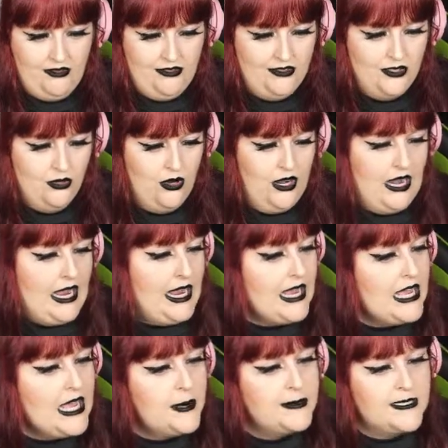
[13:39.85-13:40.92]
We've still got
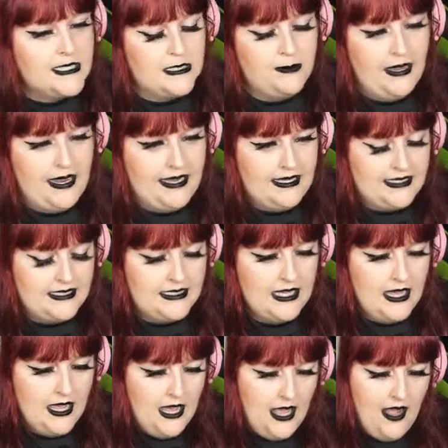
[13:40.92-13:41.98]
heaps of space
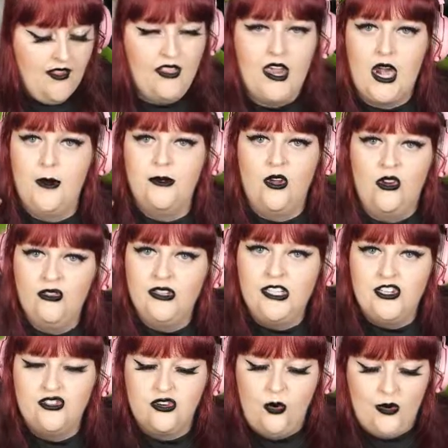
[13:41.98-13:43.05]
that I'm not really
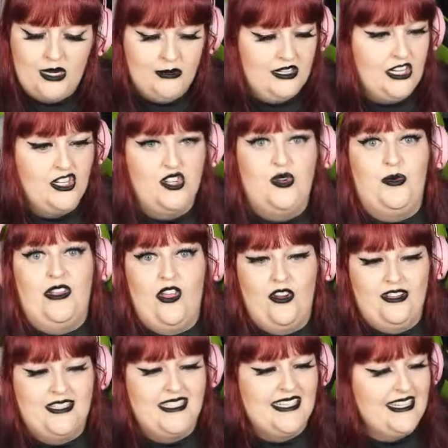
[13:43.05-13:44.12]
sure what I'm going to do with,
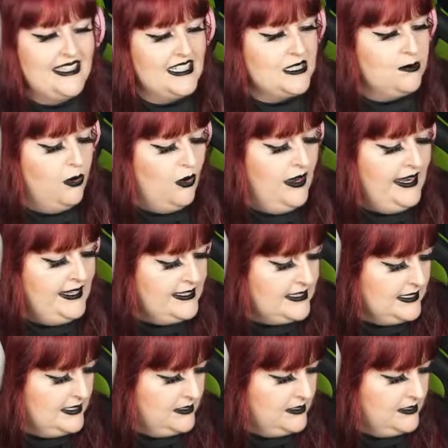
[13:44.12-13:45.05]
honestly, at this point.